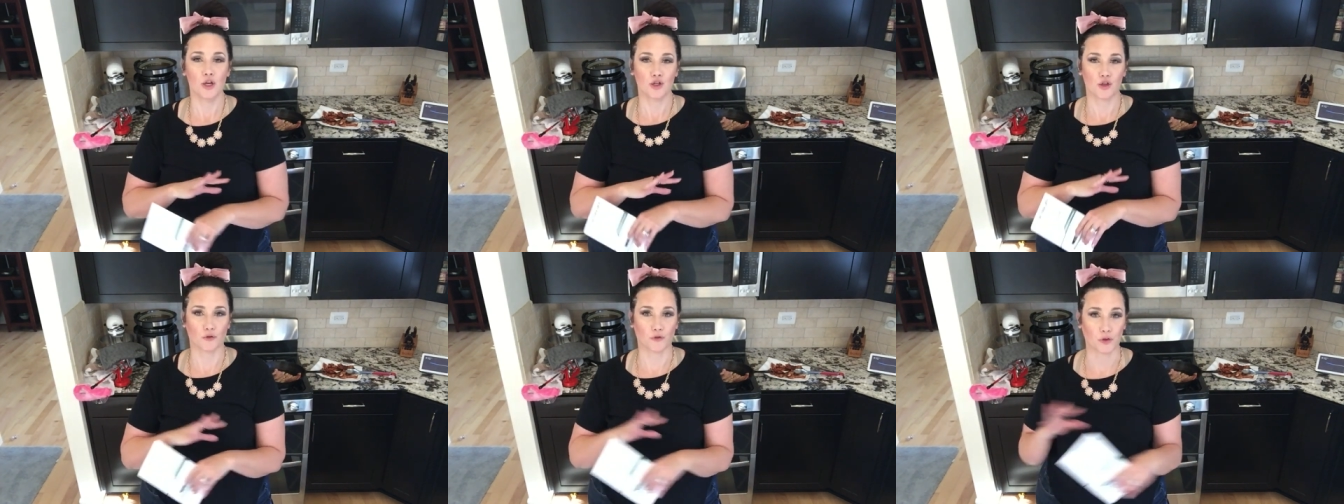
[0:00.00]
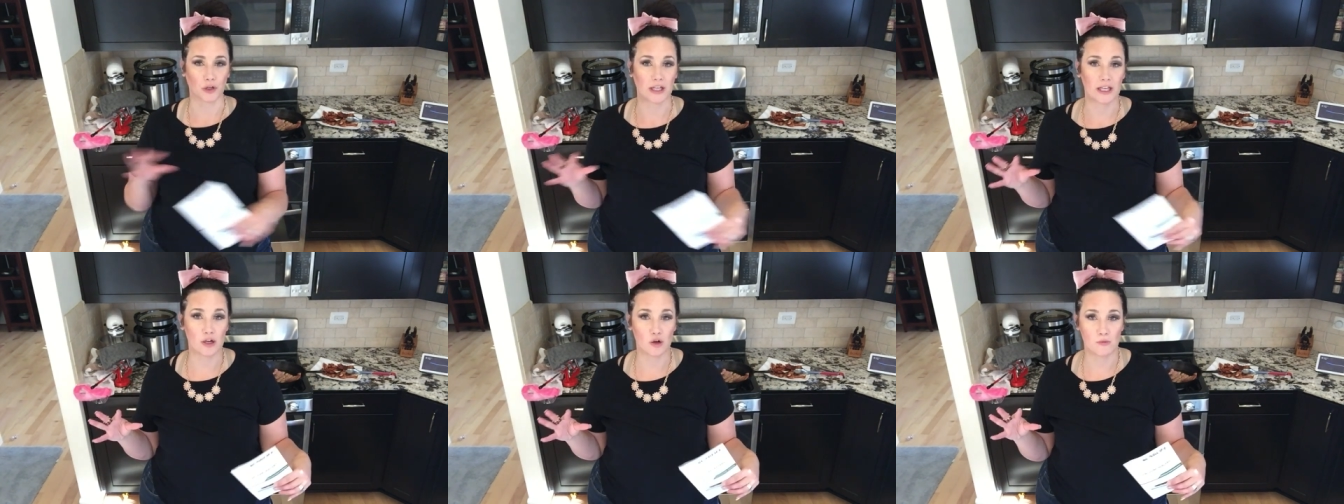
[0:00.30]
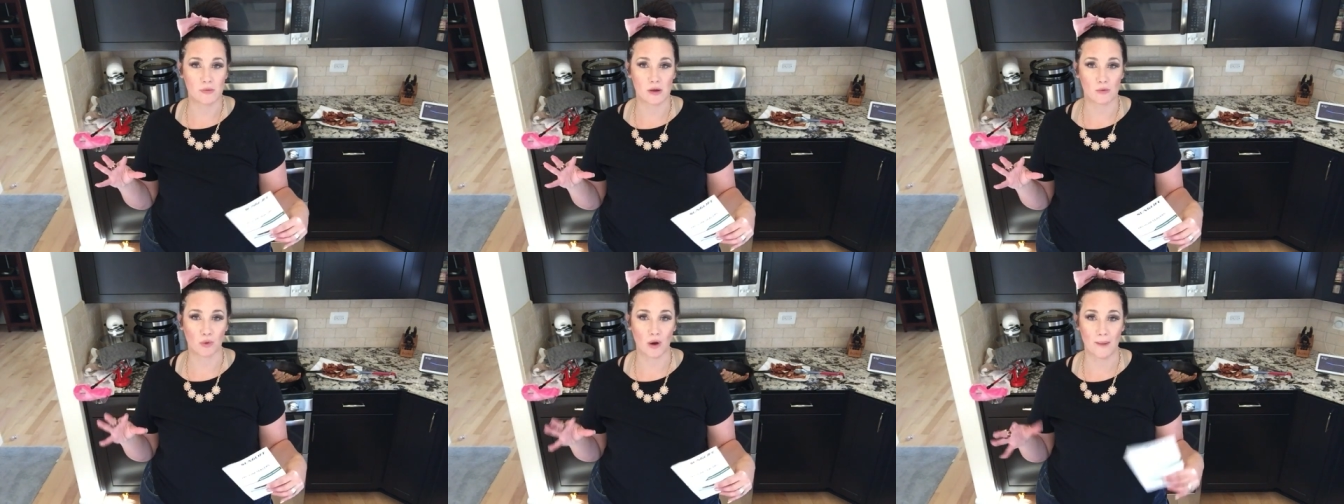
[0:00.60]
So for keto
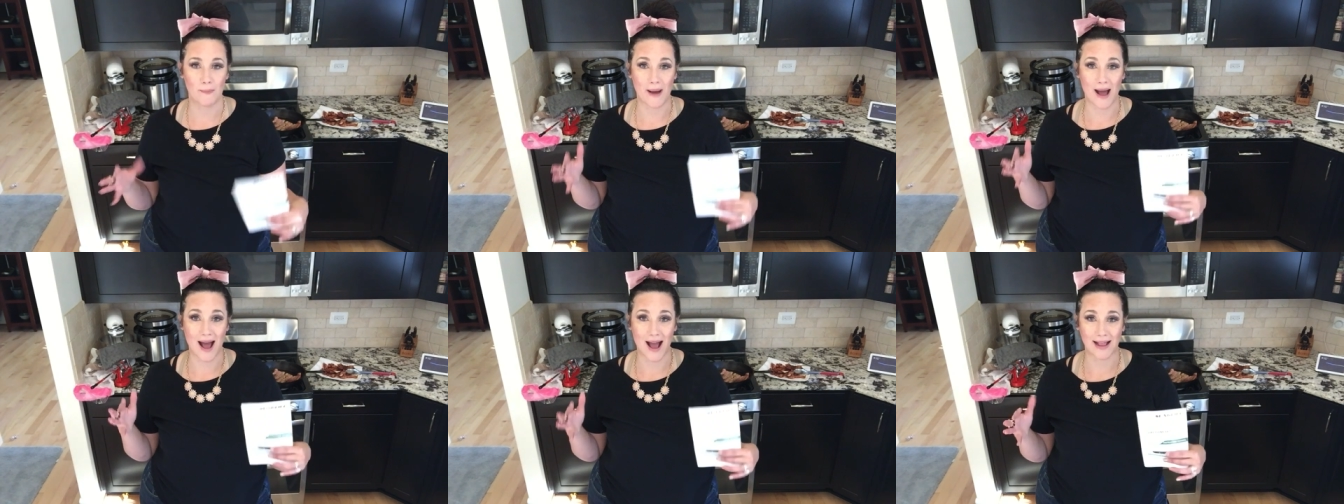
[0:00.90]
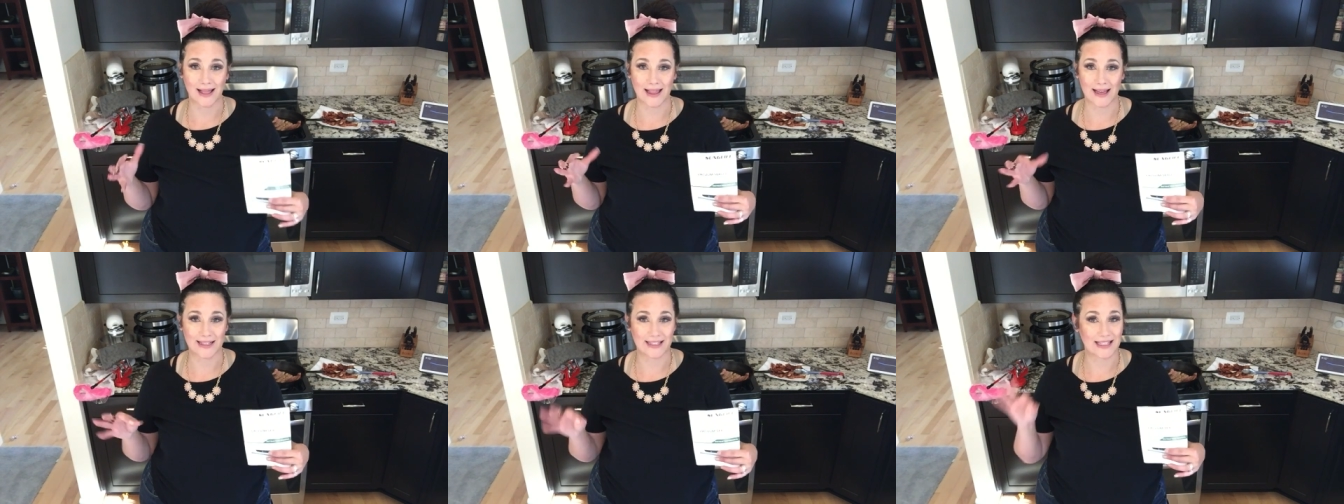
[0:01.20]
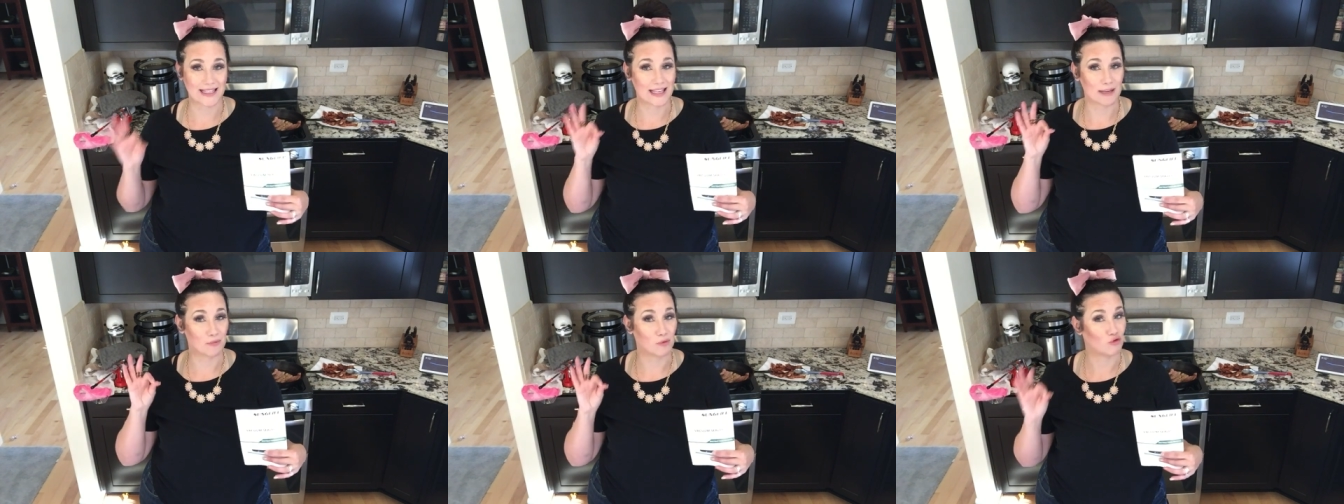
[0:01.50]
meal prep, I like
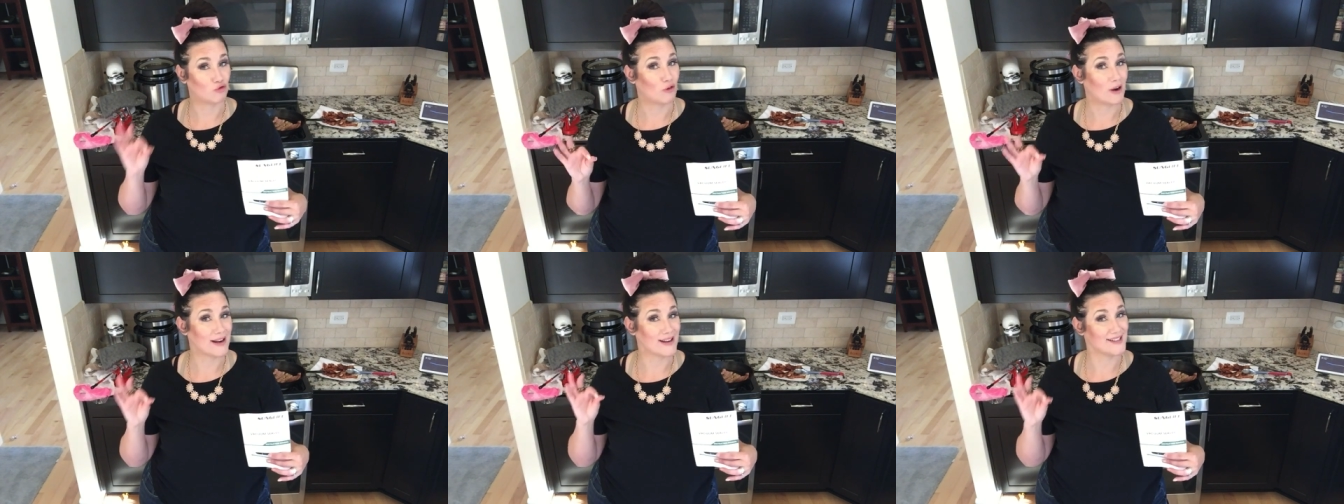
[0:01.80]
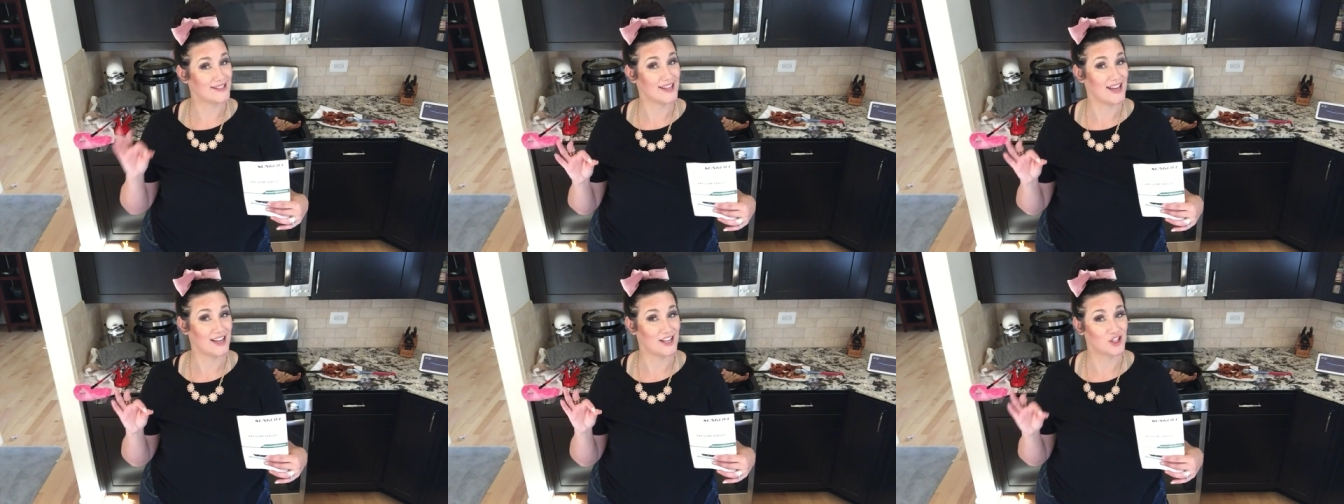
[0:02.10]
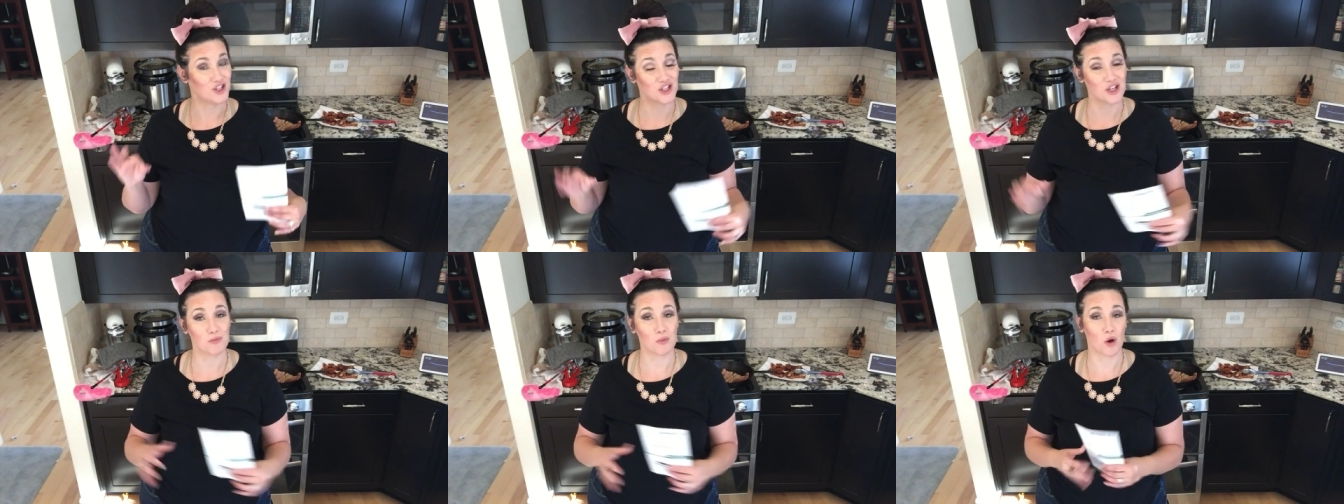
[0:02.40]
to keep a right and
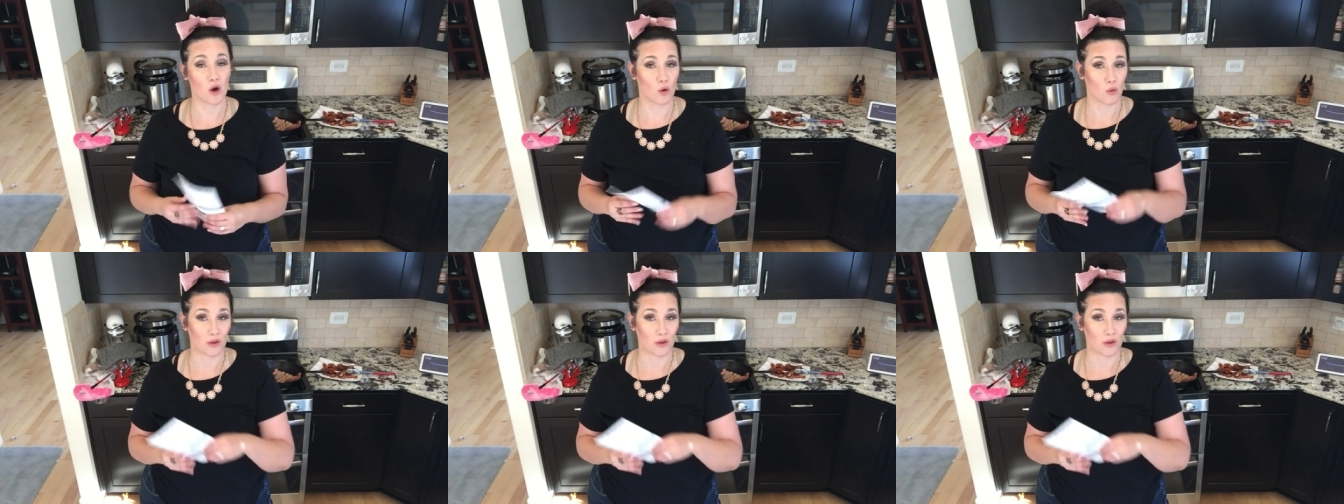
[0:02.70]
tight ship